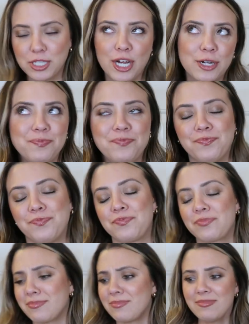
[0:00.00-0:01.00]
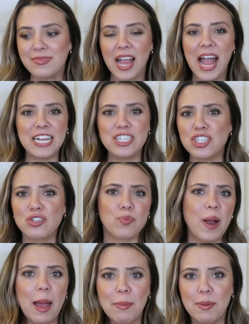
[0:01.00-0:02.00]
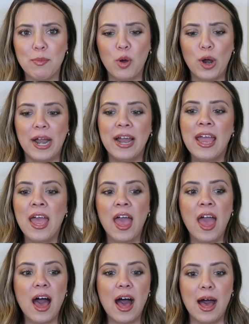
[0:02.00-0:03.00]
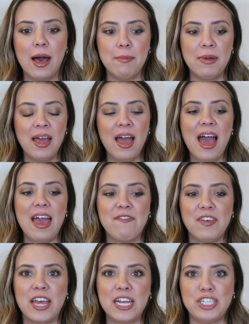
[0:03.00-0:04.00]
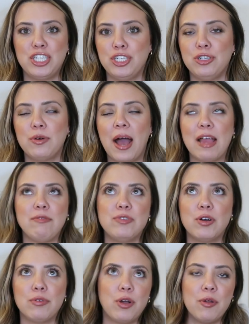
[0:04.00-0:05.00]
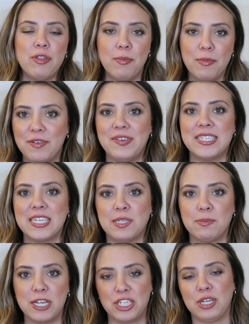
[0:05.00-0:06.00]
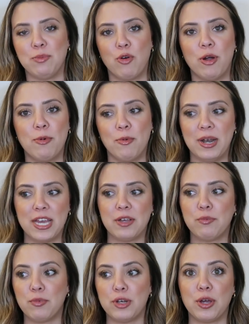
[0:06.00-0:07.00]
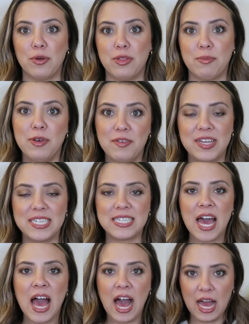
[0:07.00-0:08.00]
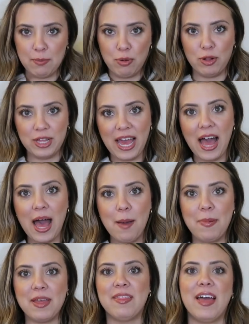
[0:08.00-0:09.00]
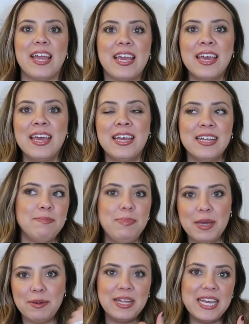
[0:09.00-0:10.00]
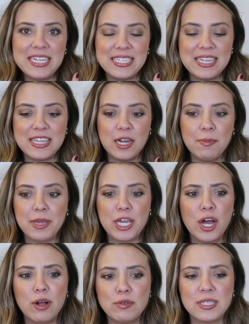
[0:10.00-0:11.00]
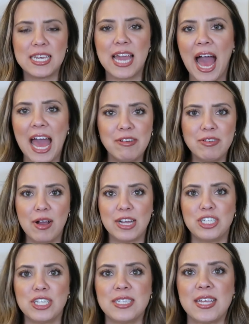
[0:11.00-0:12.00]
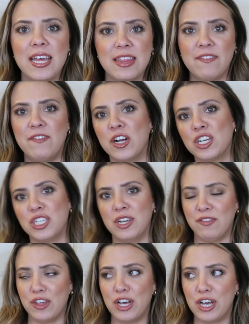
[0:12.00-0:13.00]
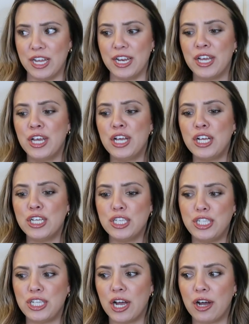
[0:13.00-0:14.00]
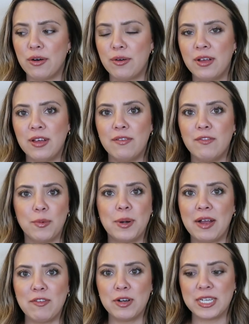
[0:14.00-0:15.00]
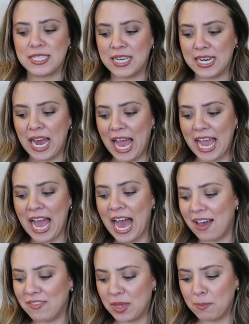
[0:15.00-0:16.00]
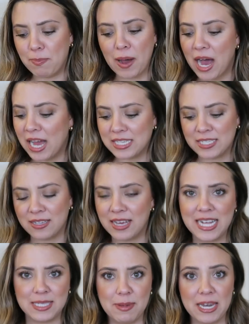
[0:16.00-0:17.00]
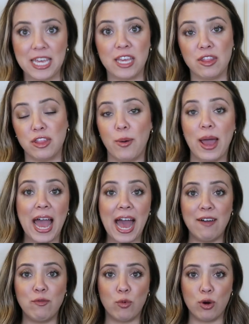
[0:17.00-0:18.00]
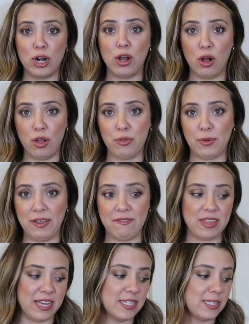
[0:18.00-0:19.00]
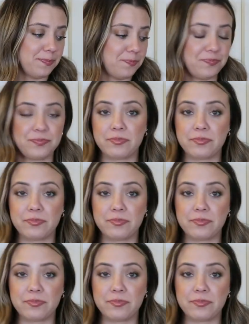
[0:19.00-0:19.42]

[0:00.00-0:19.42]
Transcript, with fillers: So I just grab it more. I feel like too, I don't go to the movies as much anymore, but when I would go to the movies, I'd pull it up and like be able to like sit there and be cozy. I don't know, I just like the function of the hood. So for whatever reason, I haven't bought as many, though I have worn all three of these.